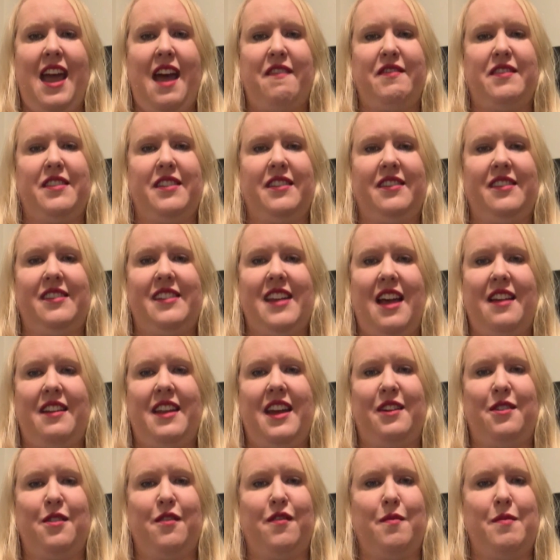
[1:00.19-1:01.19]
you have to
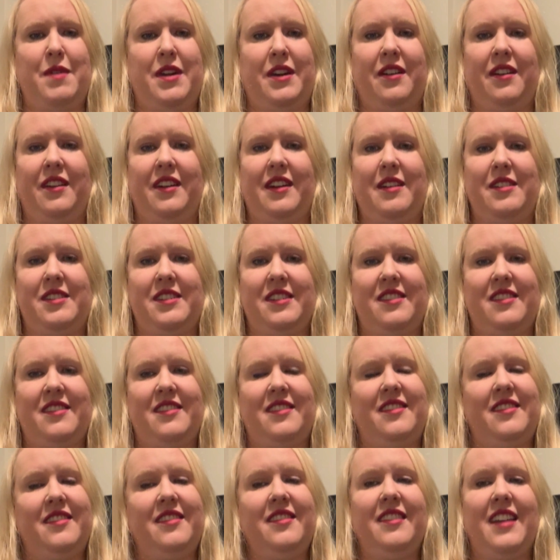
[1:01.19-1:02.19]
sound like you're from Italy,
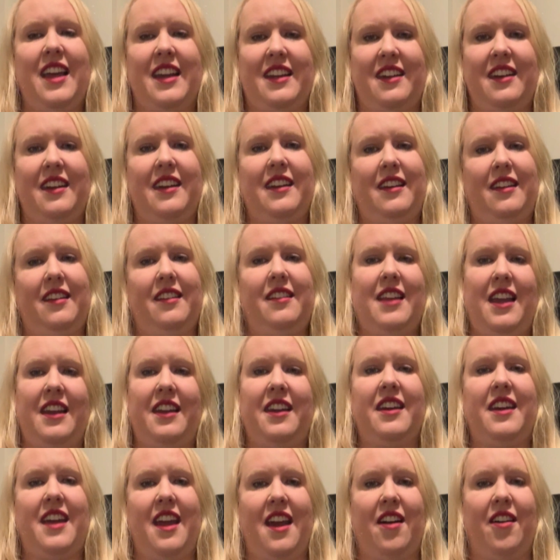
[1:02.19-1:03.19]
just like you
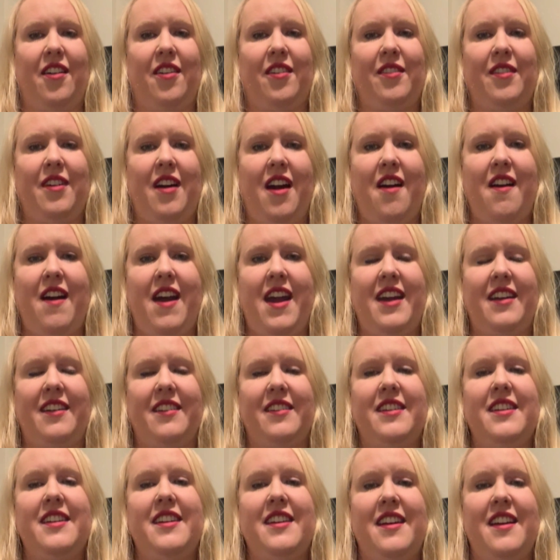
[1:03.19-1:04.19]
like you care. All
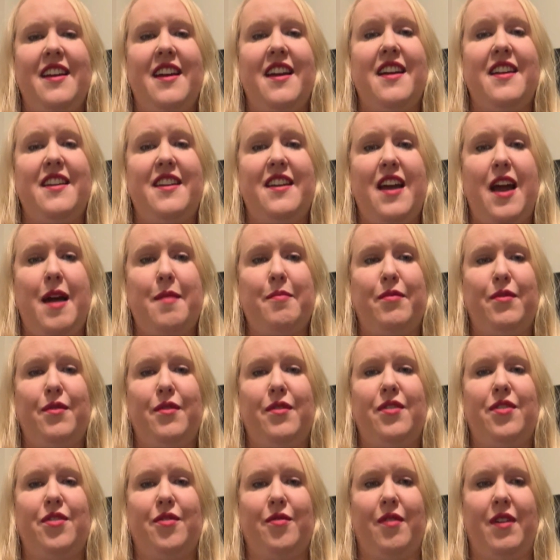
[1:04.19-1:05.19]
right.
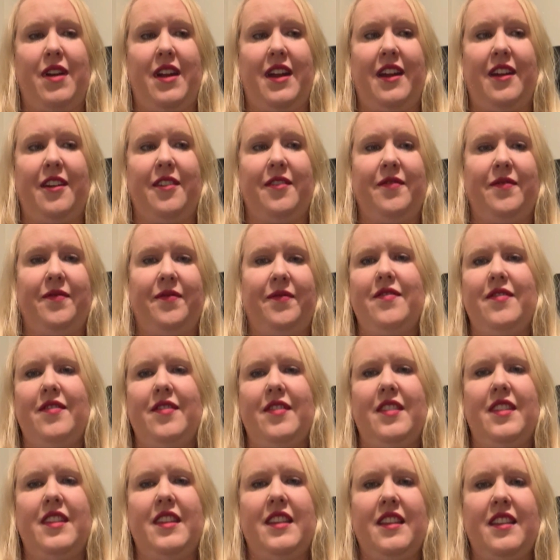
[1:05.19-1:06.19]
Number three,
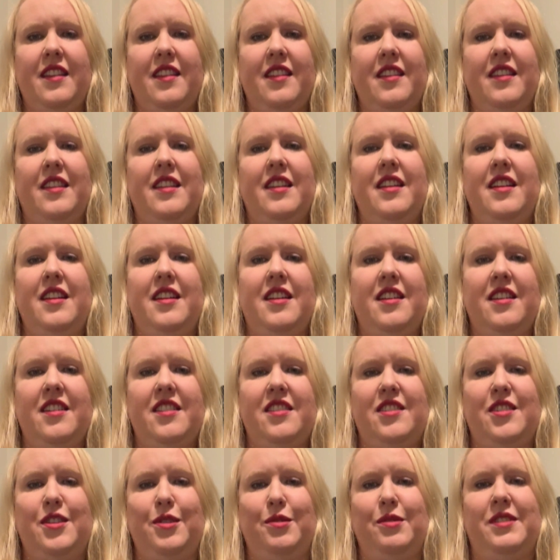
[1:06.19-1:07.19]

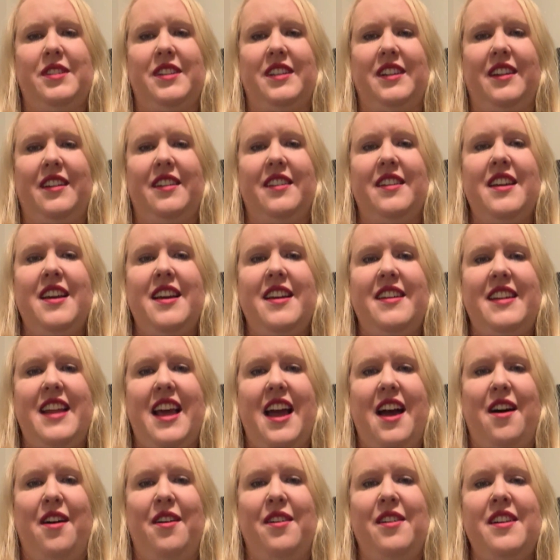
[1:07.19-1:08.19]
tutti.
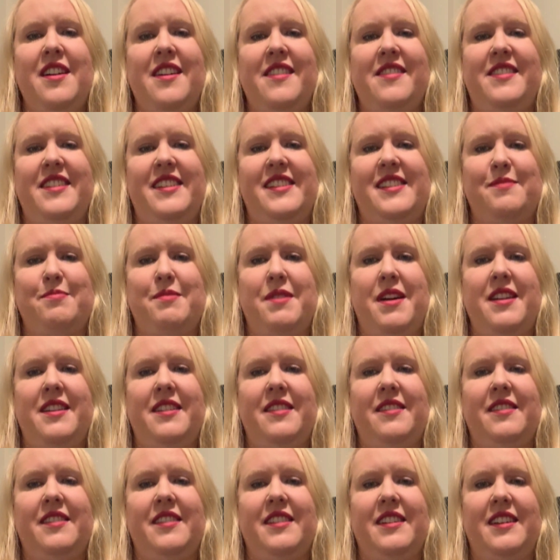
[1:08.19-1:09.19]
Now this
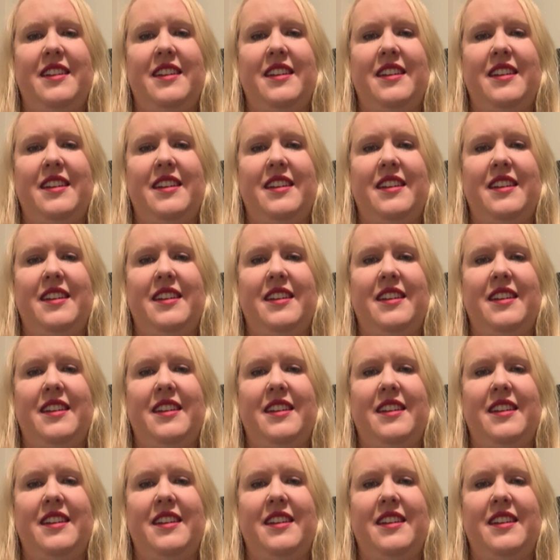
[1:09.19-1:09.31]
one